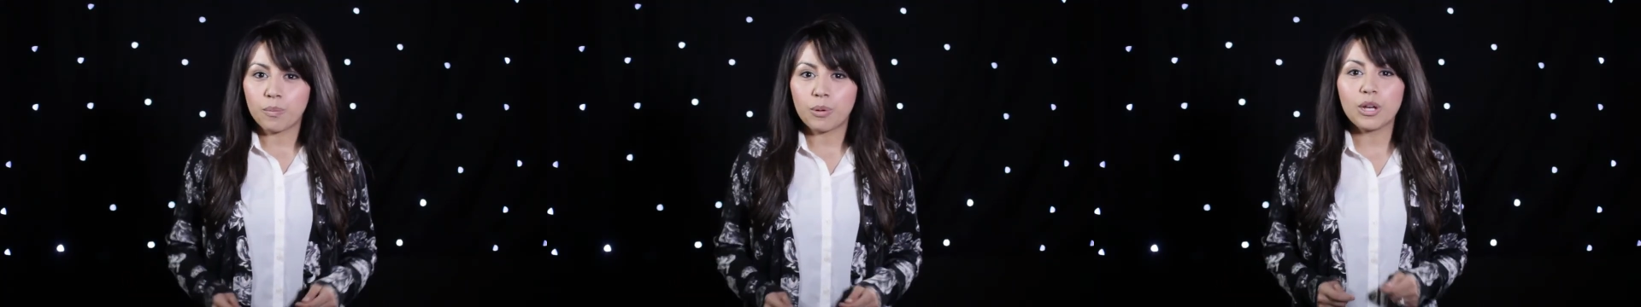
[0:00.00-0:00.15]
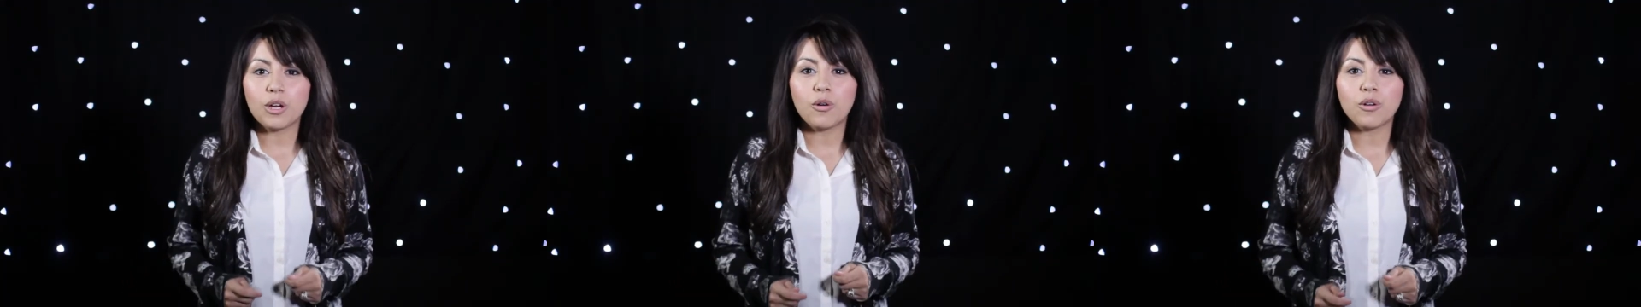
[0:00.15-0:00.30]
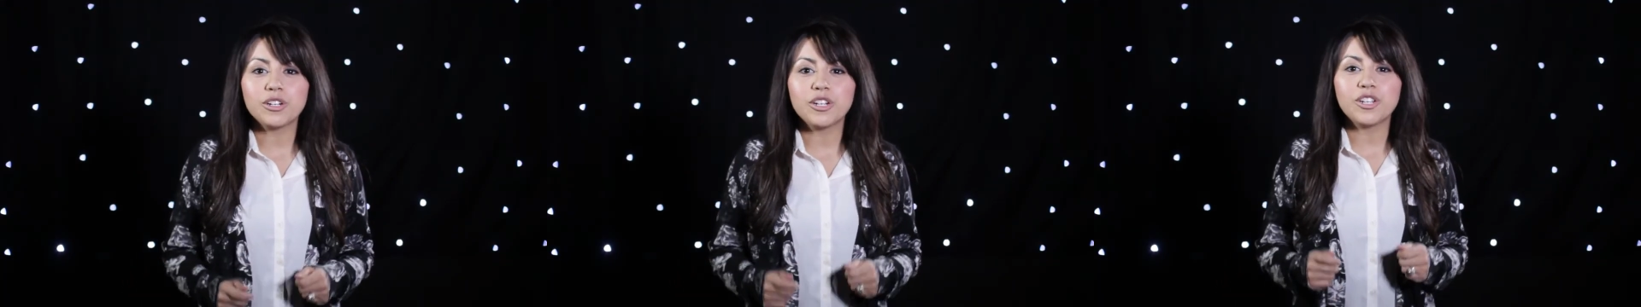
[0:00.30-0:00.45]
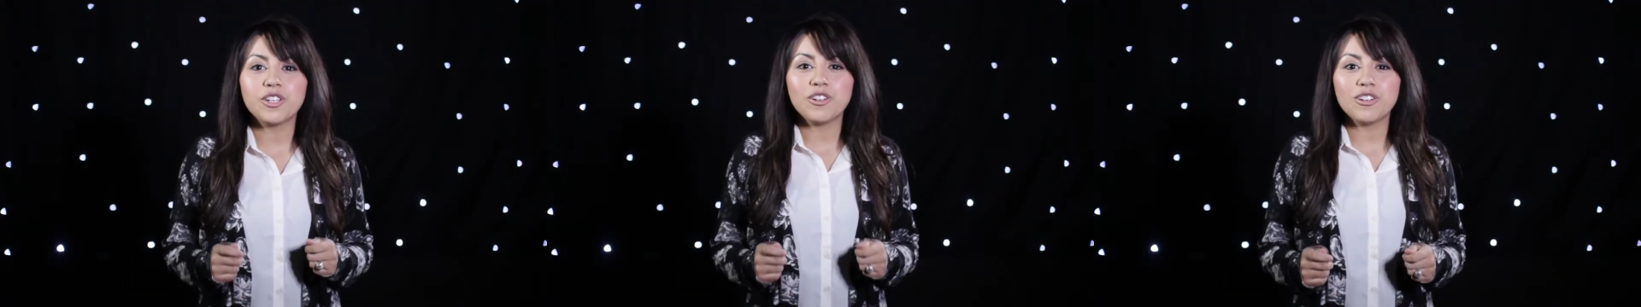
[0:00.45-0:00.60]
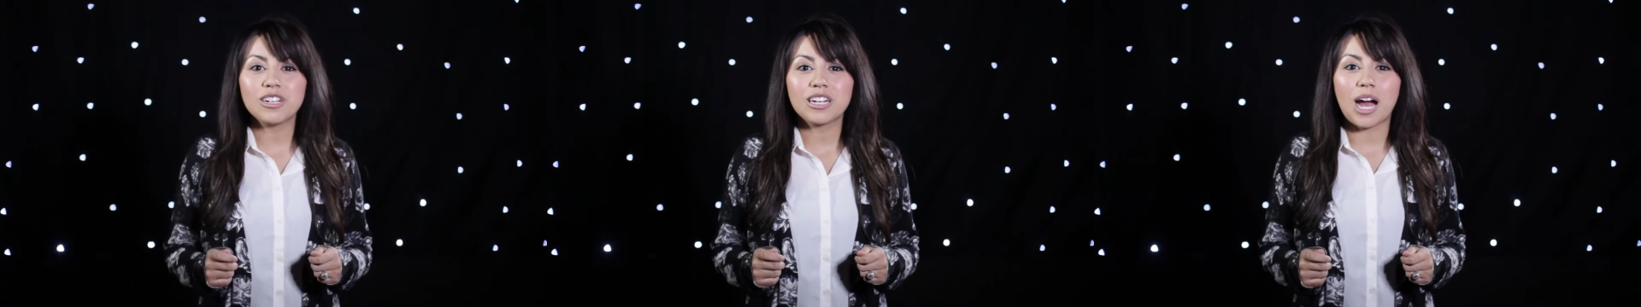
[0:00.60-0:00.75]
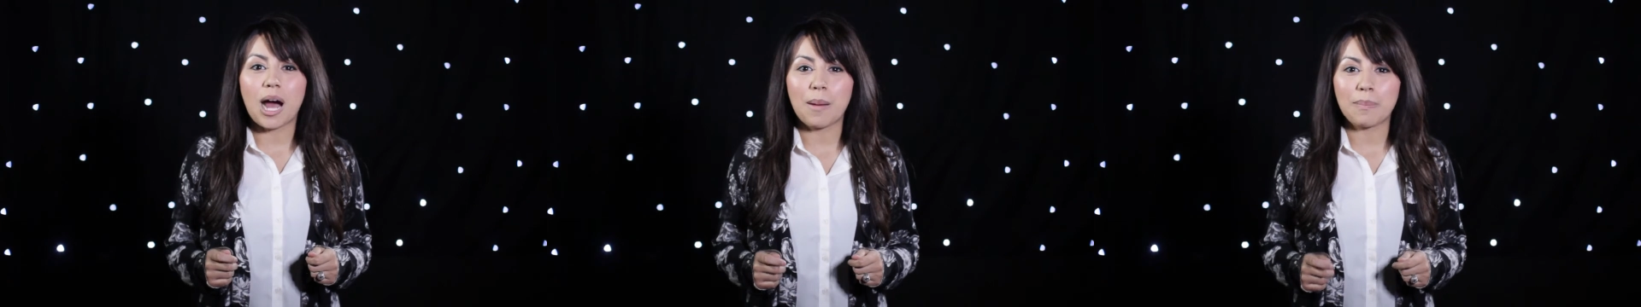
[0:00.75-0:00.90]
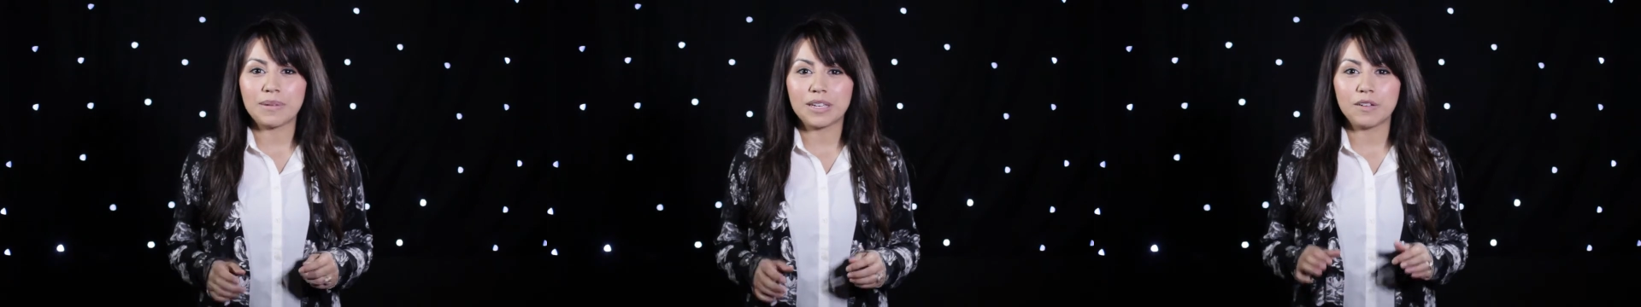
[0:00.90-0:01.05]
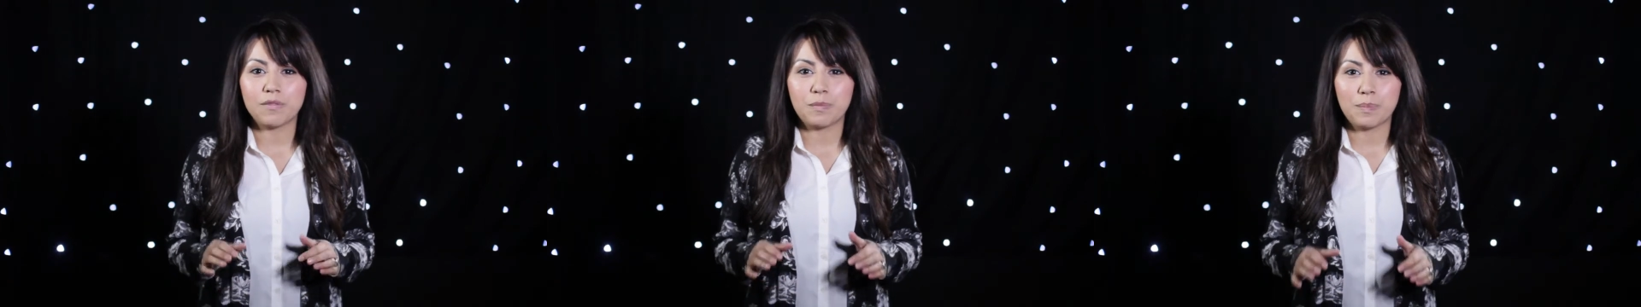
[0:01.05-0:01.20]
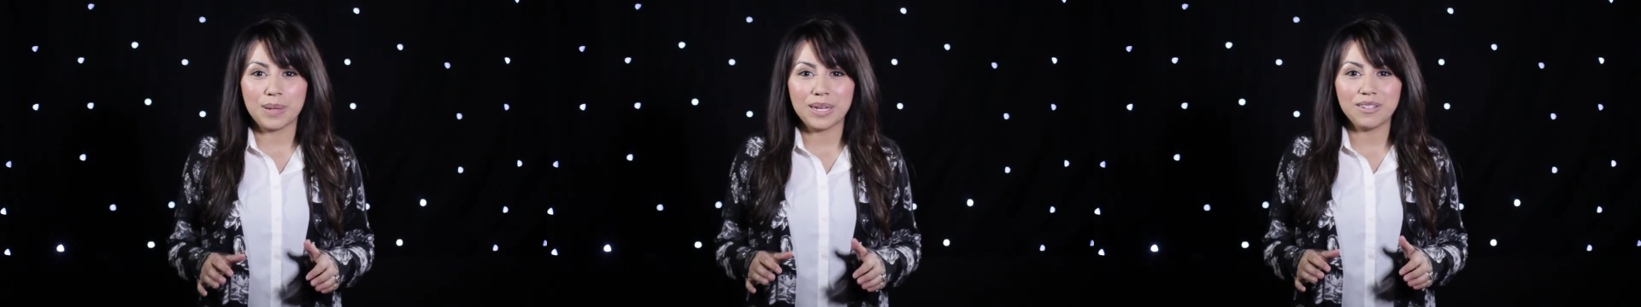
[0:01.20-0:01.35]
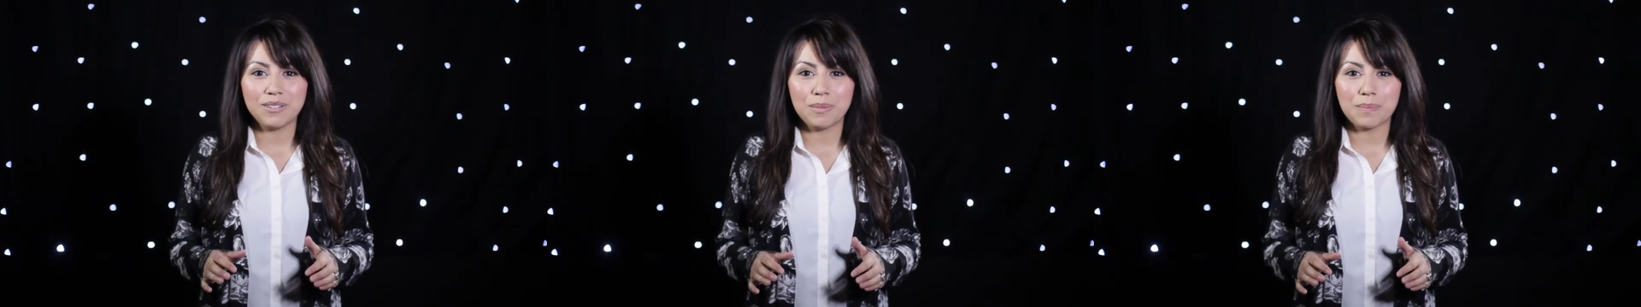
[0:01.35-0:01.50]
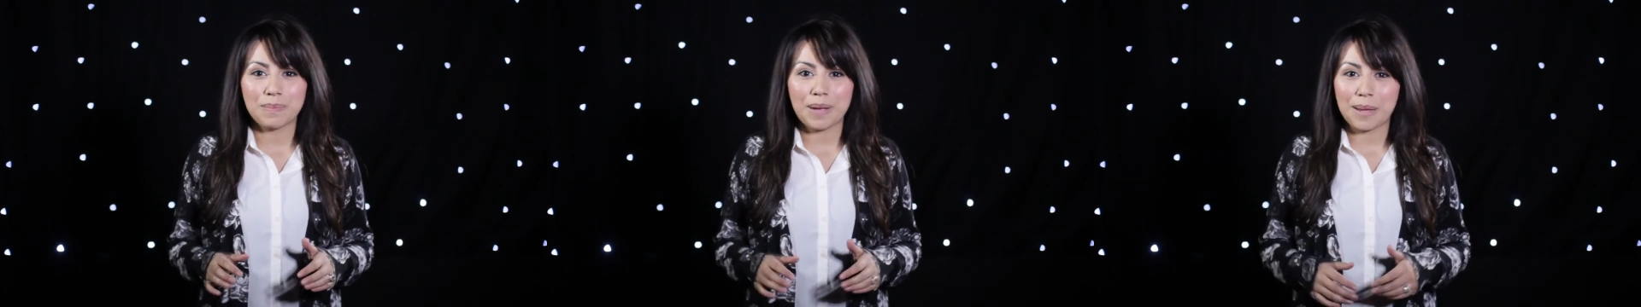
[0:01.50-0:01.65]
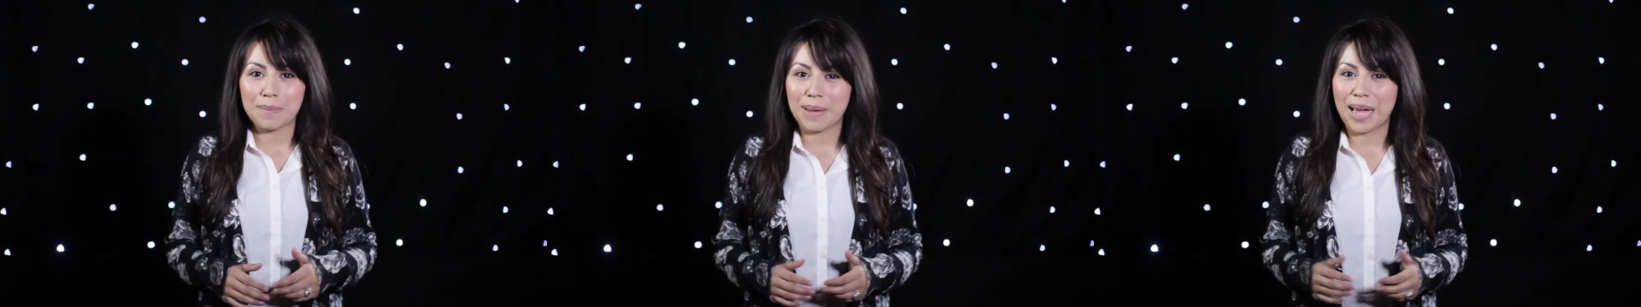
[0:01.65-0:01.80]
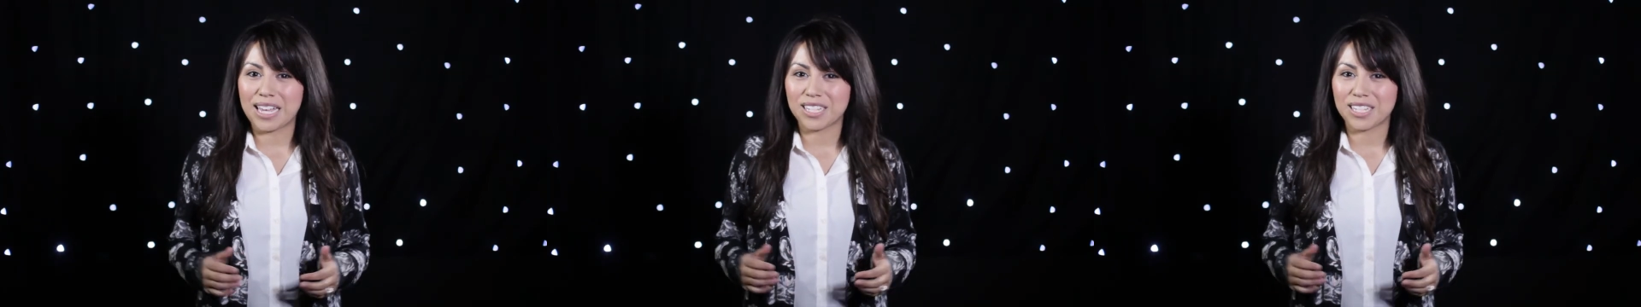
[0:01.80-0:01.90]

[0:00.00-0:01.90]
Pre-order your copy of Built by